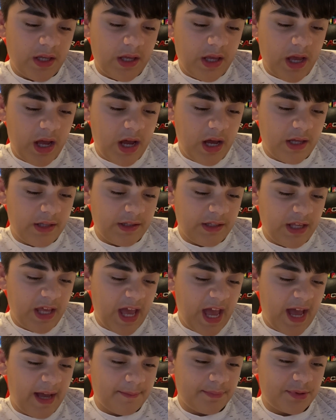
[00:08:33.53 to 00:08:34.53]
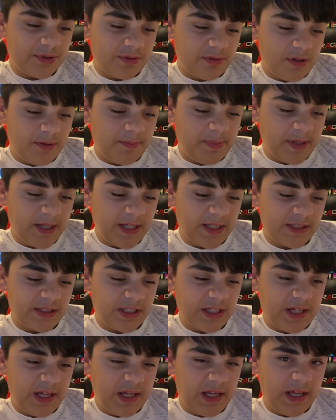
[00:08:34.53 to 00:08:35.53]
on the App Store page,
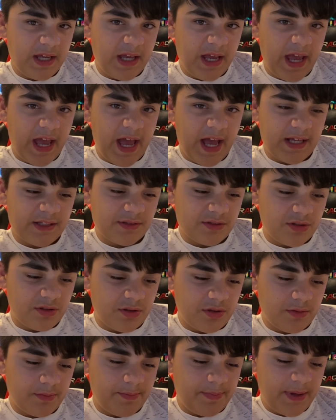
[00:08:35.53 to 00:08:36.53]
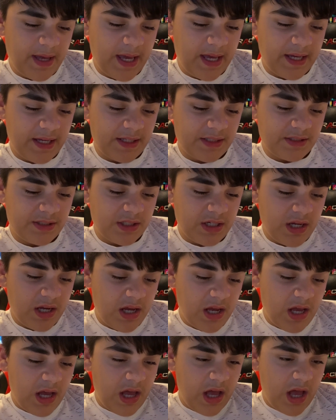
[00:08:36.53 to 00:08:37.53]
it has a whole page
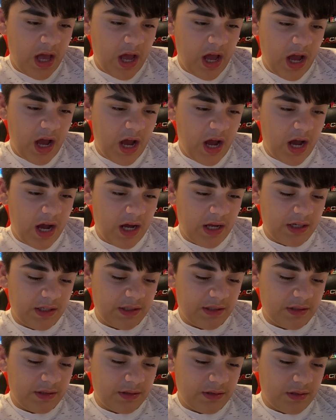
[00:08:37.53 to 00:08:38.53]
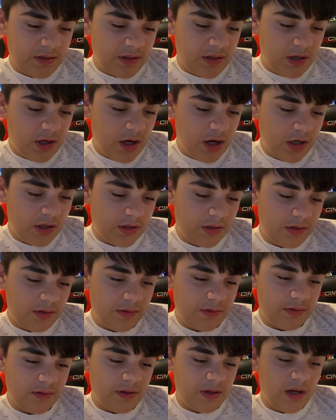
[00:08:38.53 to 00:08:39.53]
on...
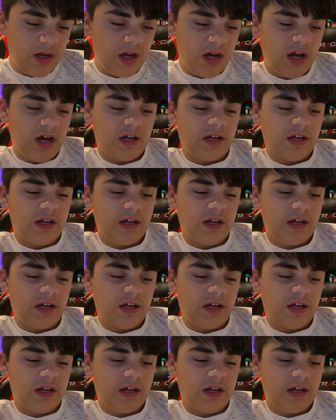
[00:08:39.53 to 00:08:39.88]
come on.